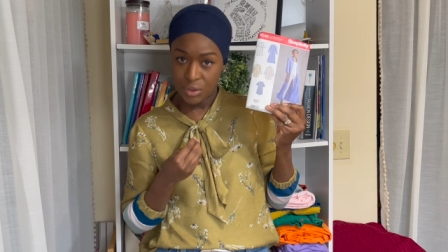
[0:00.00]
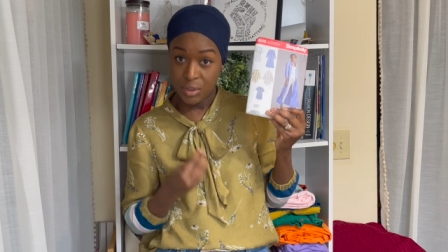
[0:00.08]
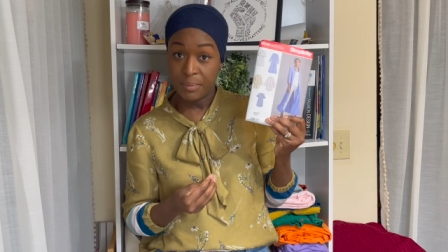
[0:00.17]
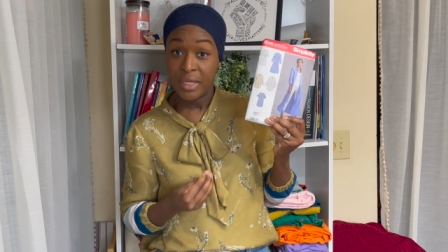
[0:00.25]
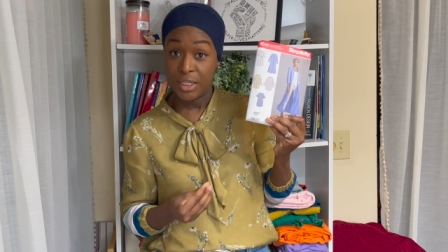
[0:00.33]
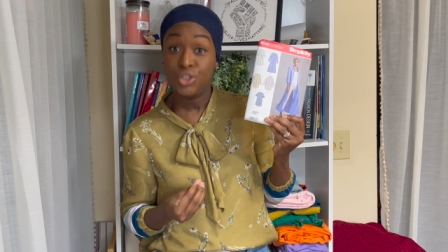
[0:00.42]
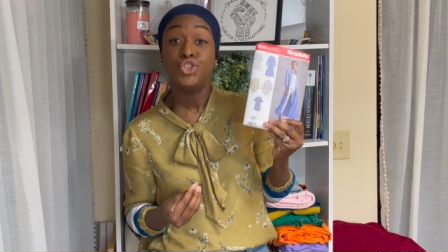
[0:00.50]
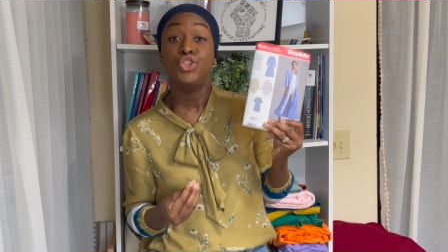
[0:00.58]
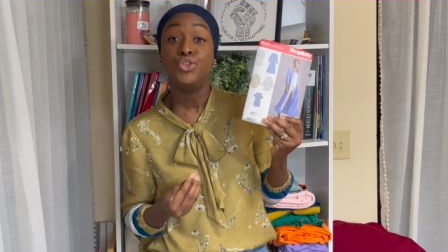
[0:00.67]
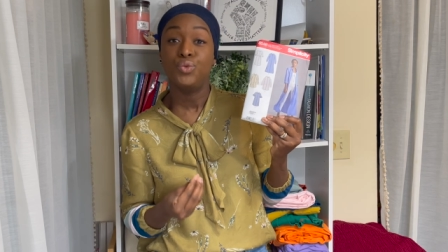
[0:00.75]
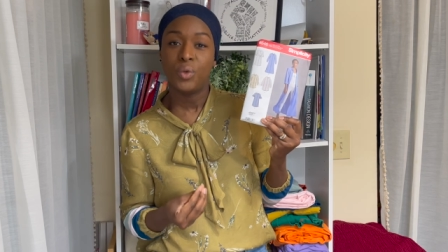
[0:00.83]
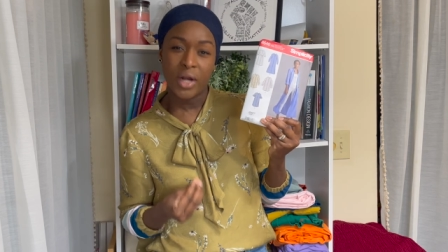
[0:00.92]
to make it
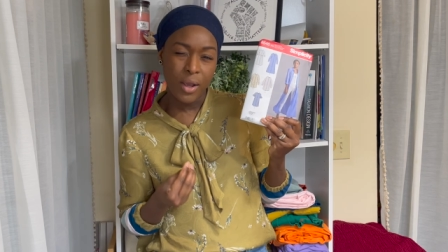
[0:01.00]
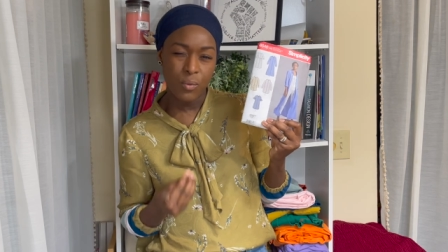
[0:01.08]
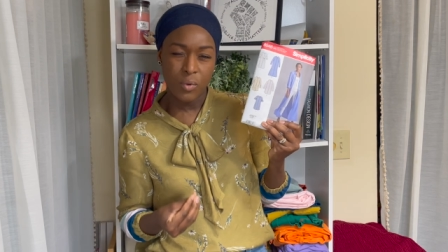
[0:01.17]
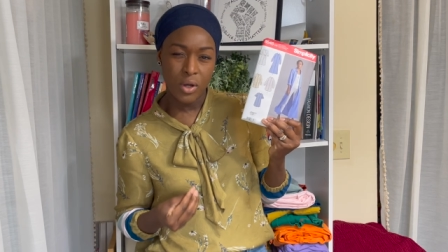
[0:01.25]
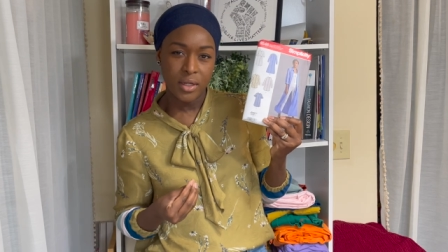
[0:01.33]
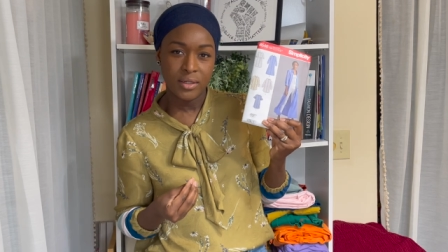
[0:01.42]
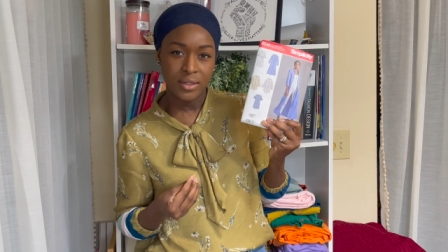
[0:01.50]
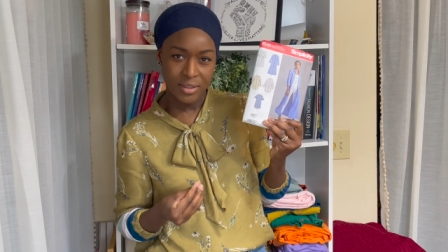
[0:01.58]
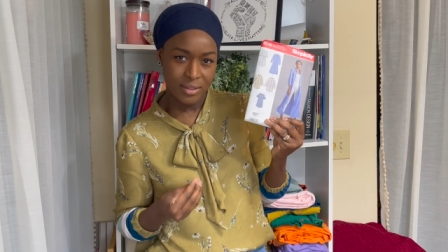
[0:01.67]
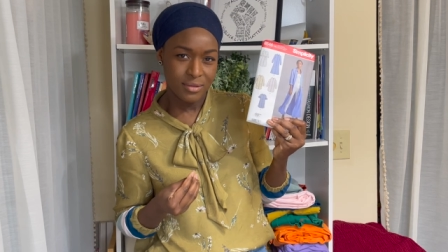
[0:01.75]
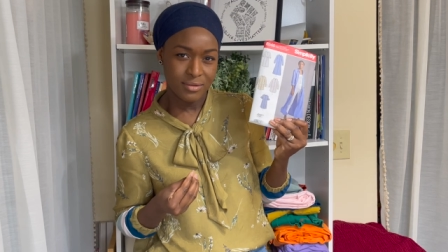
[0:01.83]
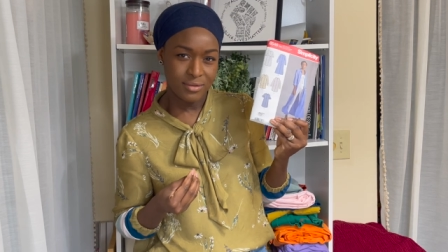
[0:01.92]
do what I want
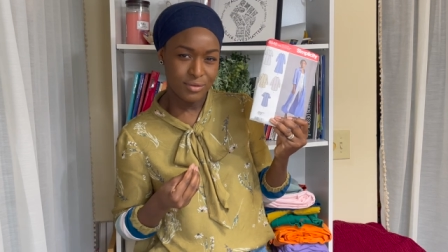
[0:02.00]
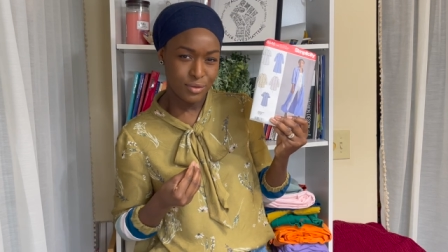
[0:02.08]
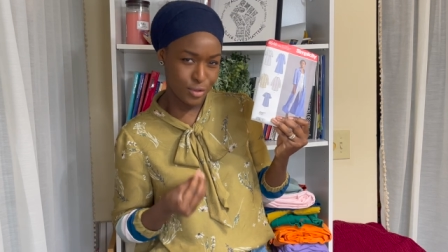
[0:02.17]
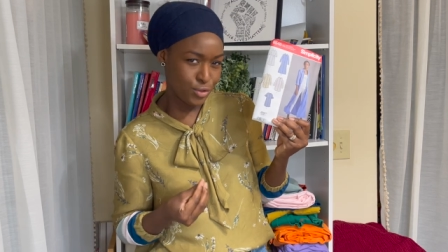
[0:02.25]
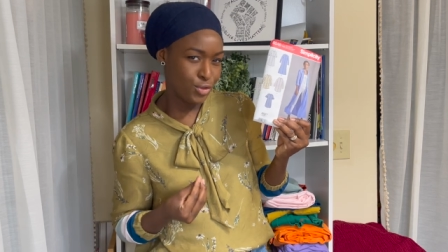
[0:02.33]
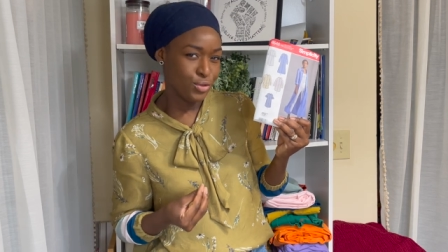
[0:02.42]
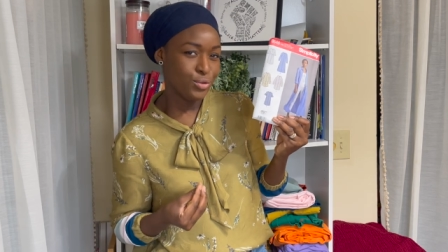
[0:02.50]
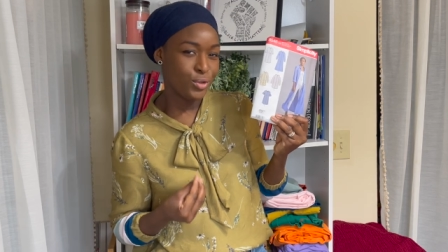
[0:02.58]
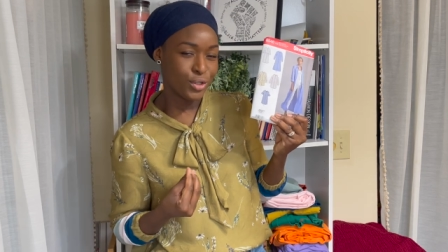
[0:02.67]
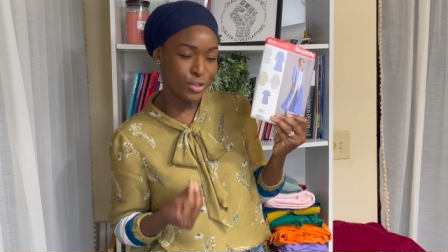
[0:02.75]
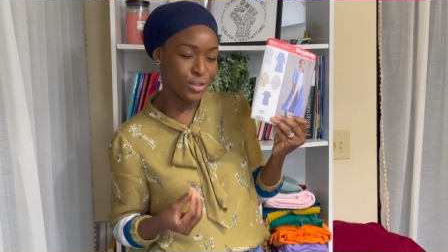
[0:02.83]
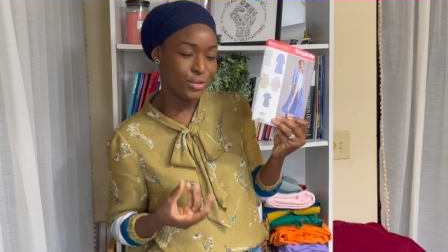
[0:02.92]
it to do
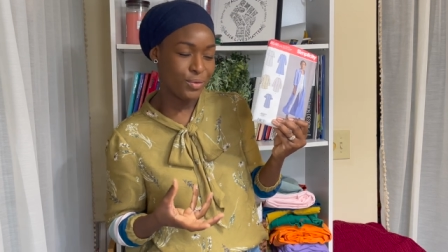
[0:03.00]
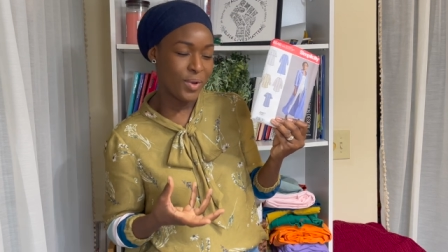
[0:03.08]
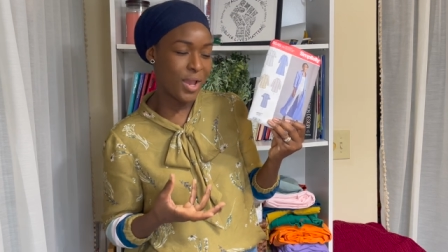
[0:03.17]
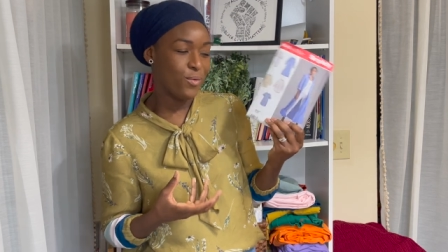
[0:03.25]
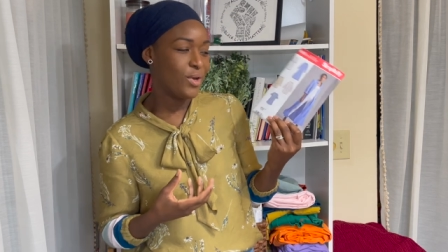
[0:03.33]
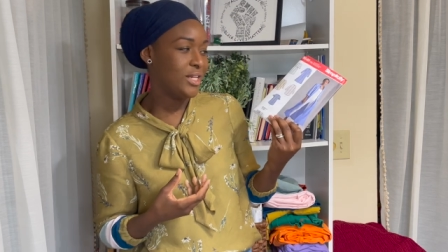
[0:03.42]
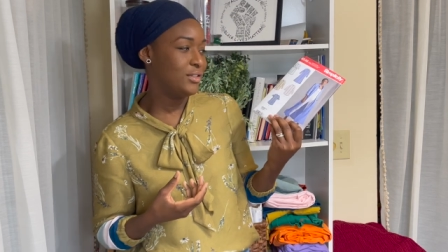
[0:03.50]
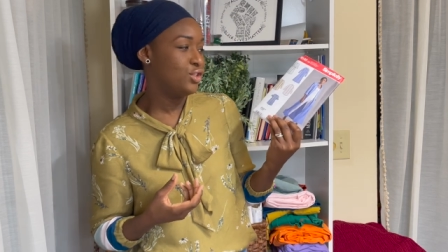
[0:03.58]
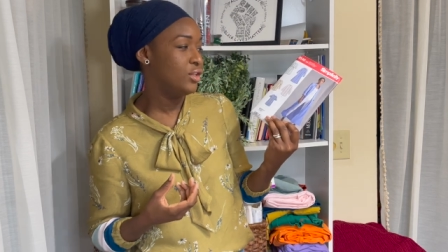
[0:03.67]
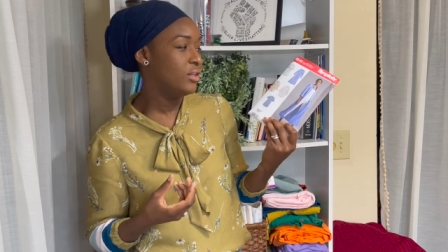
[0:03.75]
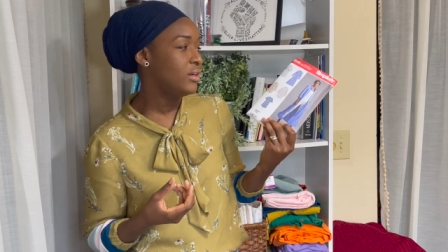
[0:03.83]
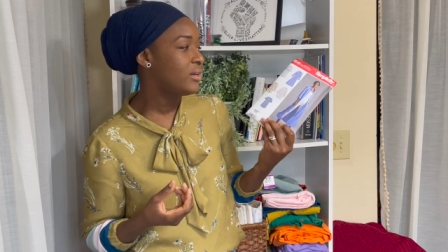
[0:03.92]
or look the way I want it
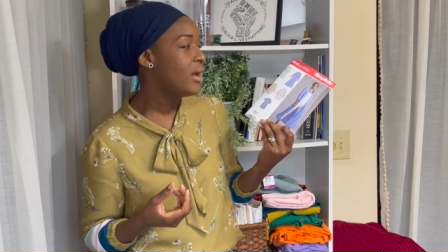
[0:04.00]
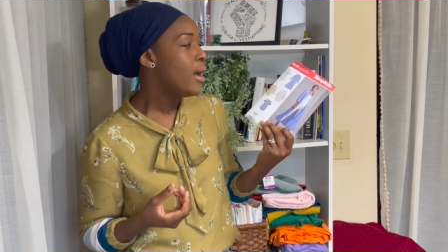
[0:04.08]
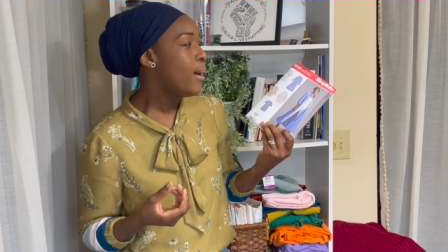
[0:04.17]
to look.